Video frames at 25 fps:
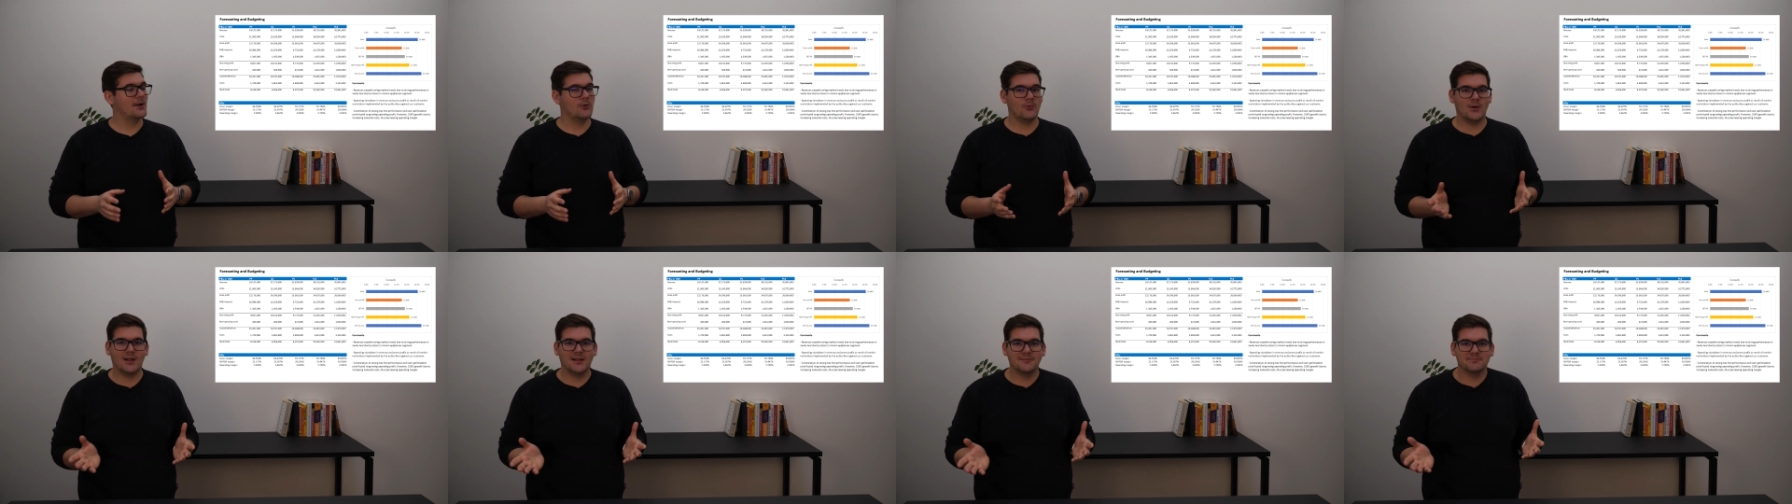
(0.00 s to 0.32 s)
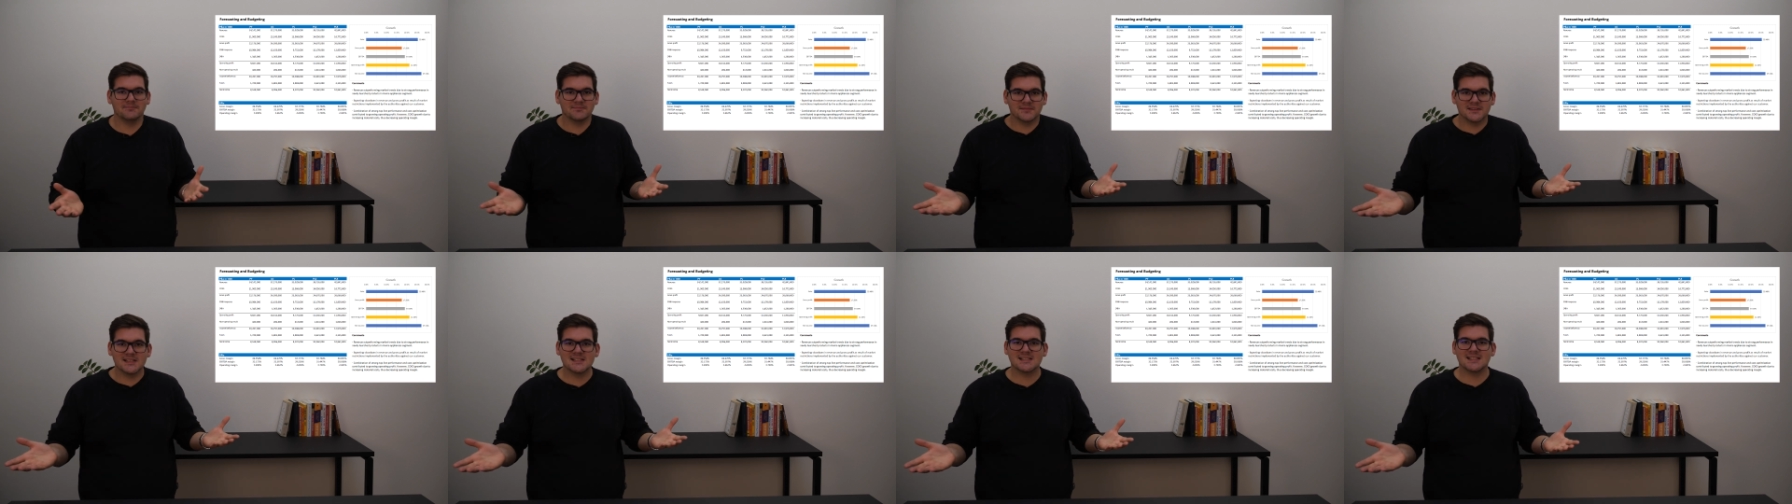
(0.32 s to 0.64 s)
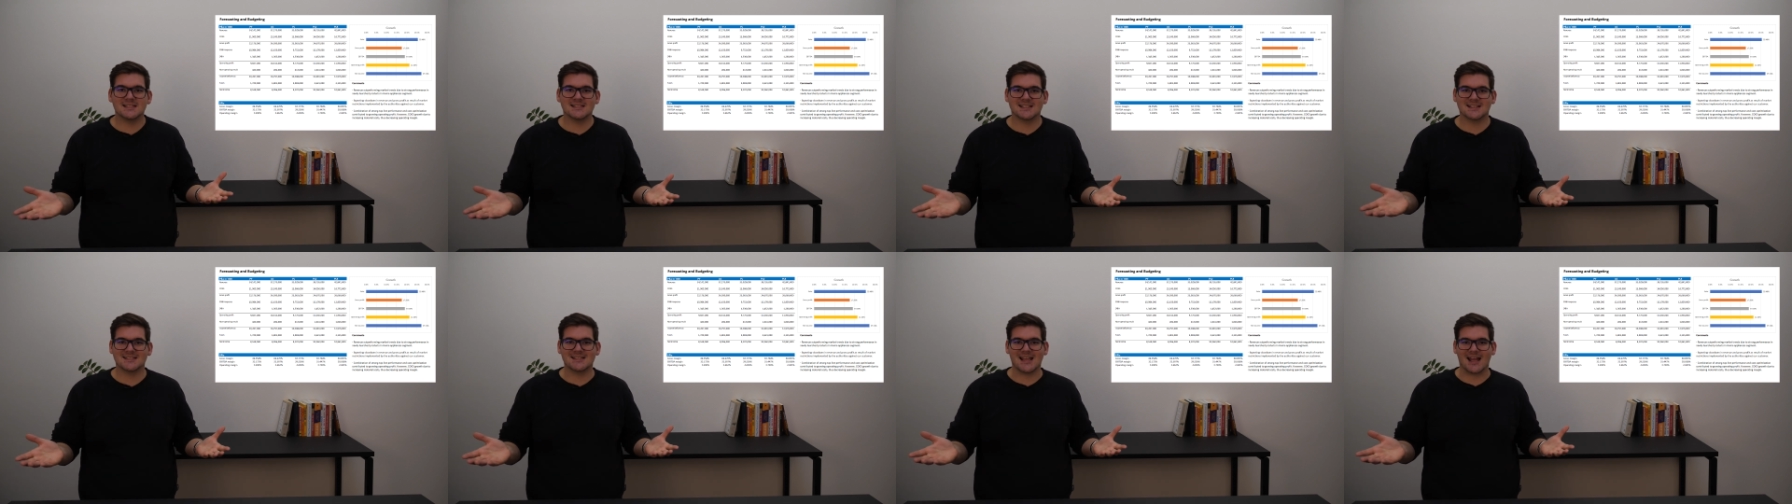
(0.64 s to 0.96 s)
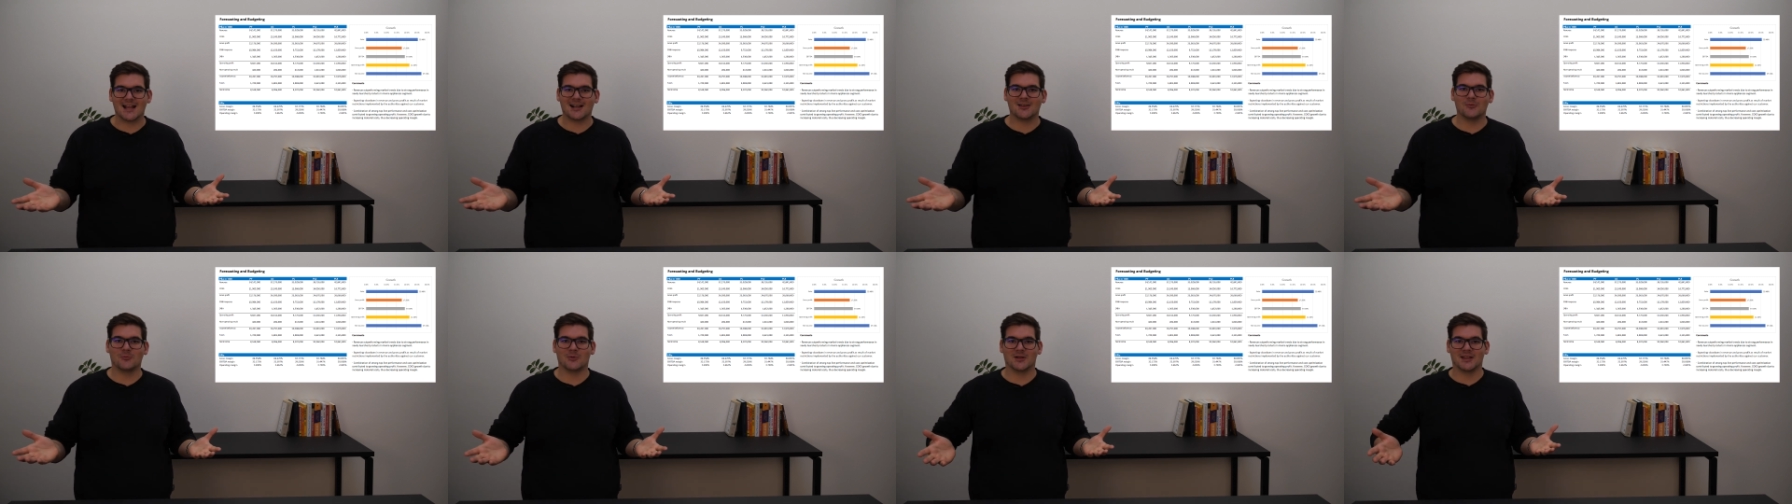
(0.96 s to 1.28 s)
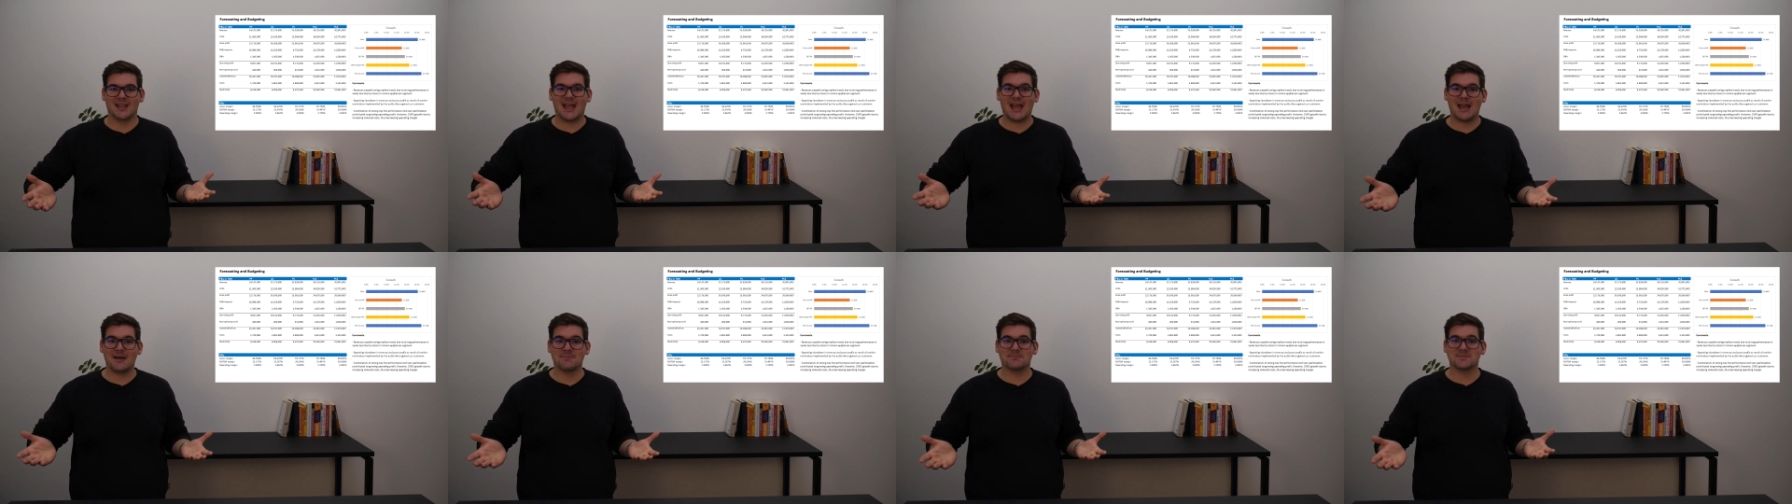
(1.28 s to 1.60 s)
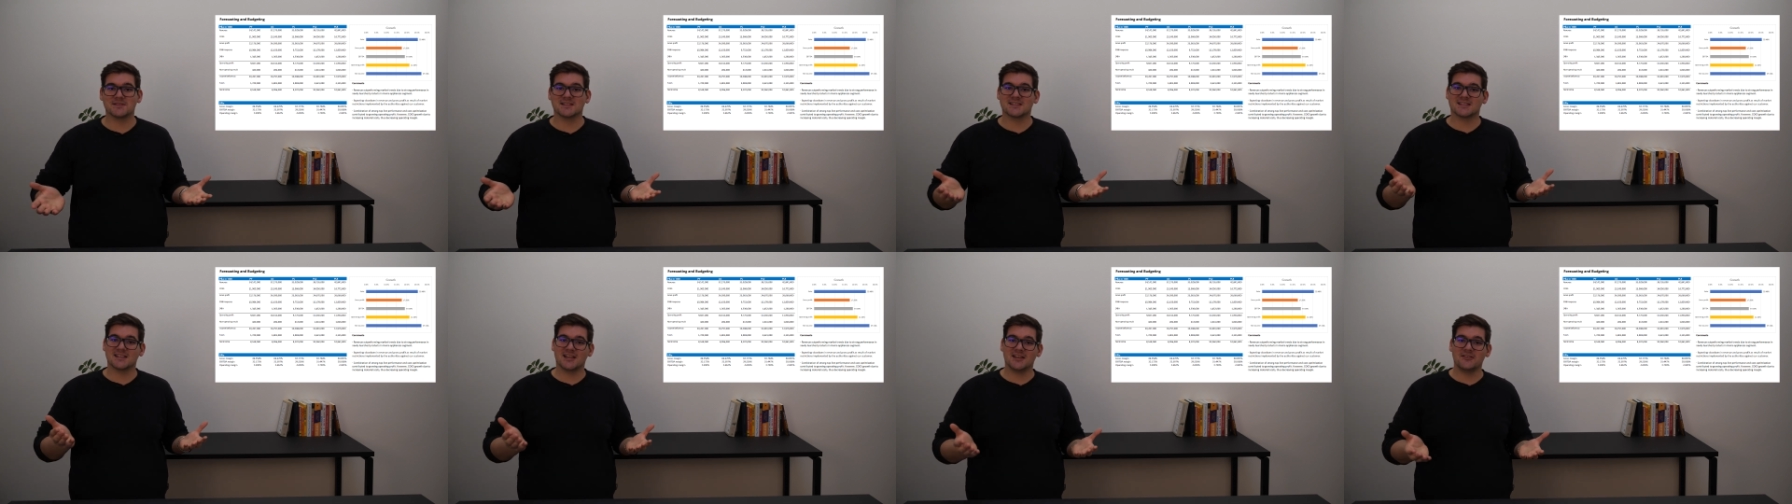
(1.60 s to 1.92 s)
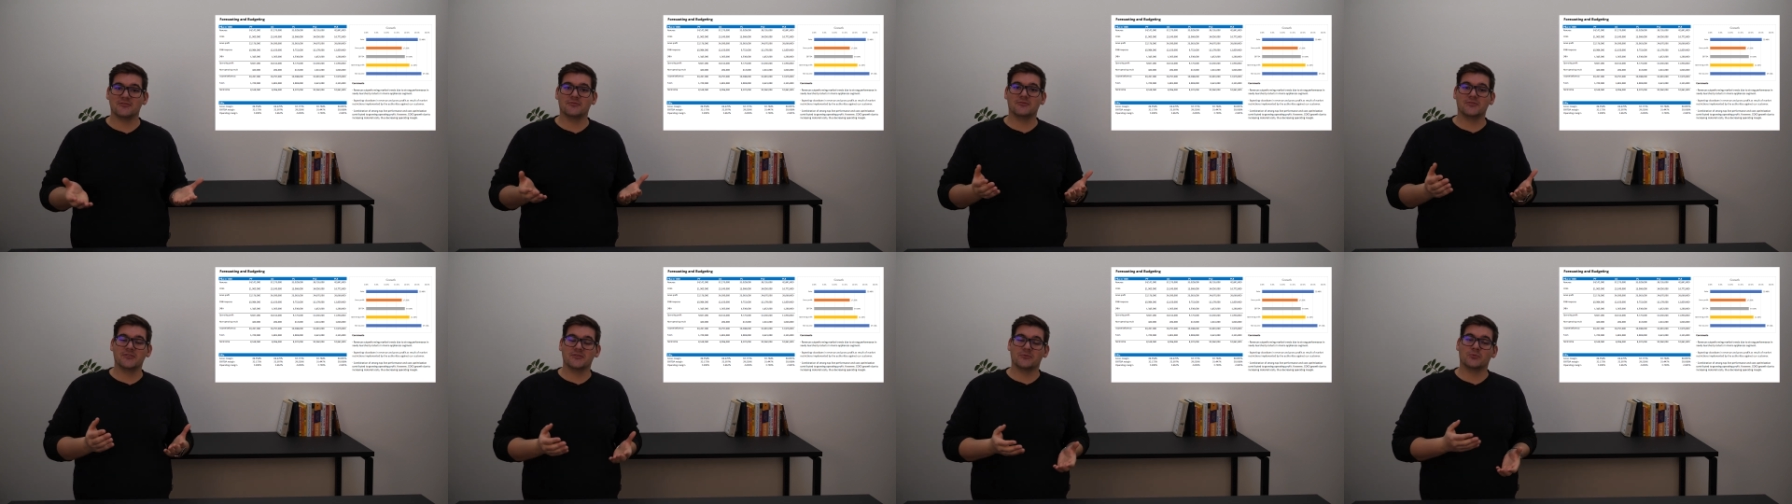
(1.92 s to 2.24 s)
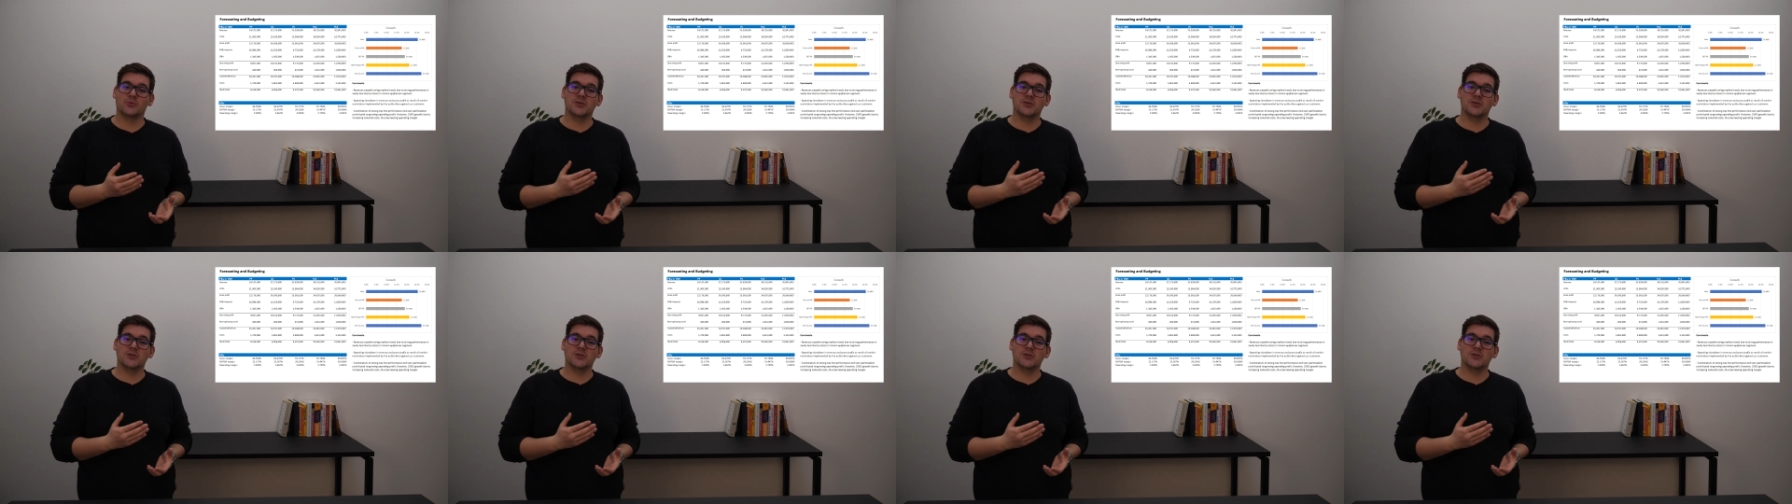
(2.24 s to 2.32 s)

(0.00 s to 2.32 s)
Well, this is exactly what happens if we